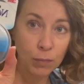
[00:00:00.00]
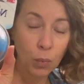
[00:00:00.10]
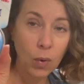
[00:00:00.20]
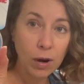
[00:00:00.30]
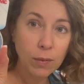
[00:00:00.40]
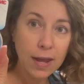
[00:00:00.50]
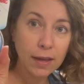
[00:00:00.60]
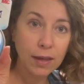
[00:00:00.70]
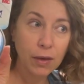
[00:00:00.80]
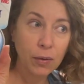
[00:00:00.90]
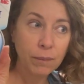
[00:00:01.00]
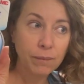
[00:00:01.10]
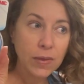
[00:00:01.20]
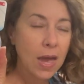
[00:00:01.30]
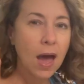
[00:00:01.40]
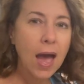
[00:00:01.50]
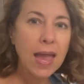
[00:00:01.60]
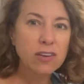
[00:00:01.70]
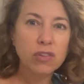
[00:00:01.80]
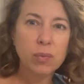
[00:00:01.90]
Where would I go? I
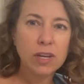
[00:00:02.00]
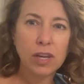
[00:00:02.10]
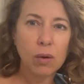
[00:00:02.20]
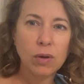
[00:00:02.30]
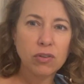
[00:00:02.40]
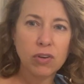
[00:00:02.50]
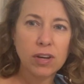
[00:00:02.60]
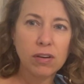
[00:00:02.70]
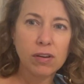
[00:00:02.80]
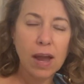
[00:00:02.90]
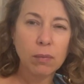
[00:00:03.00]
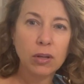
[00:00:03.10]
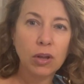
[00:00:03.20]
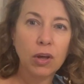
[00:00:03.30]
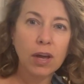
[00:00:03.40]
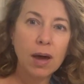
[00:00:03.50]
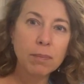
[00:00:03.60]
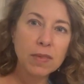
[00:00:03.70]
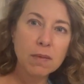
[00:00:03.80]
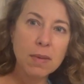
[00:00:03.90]
actually wouldn't go under here. I would look
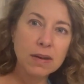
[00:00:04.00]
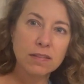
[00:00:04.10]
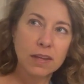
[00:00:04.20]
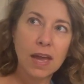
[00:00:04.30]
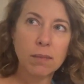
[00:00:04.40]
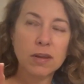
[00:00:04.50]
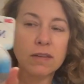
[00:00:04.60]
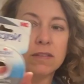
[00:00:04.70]
up in the medicine cabinet.